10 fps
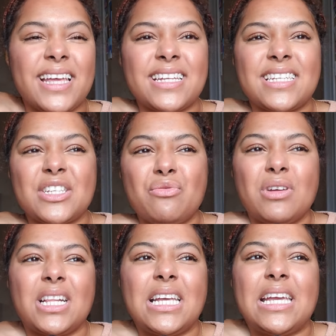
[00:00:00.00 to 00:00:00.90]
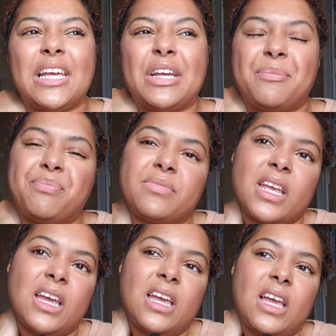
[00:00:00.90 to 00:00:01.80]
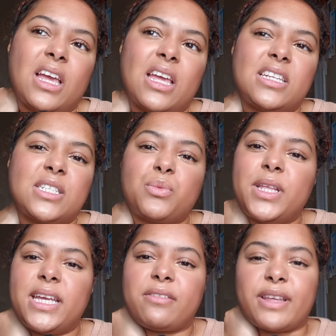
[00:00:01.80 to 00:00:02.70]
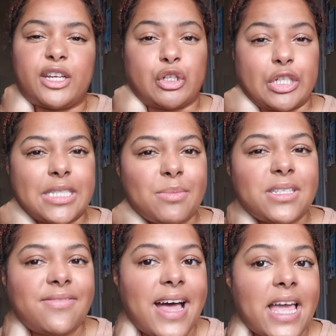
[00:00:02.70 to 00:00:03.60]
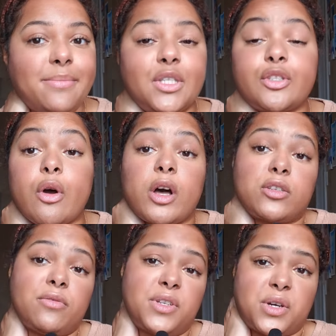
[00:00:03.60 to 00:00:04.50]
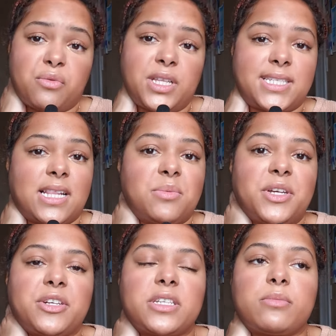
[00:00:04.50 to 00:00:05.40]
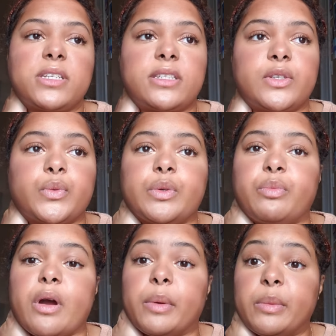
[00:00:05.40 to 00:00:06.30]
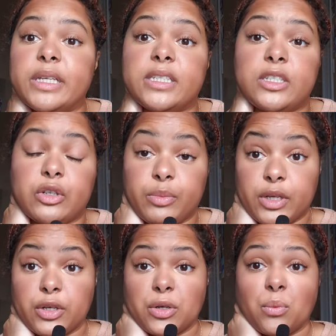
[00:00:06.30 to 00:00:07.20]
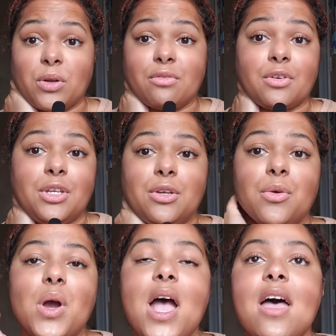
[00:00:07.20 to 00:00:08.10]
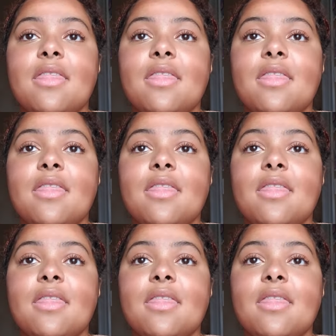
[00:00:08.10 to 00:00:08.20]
Like, it doesn't really give like Christmas vibes. So also, if you don't really celebrate Christmas, this would probably still be a good one for you.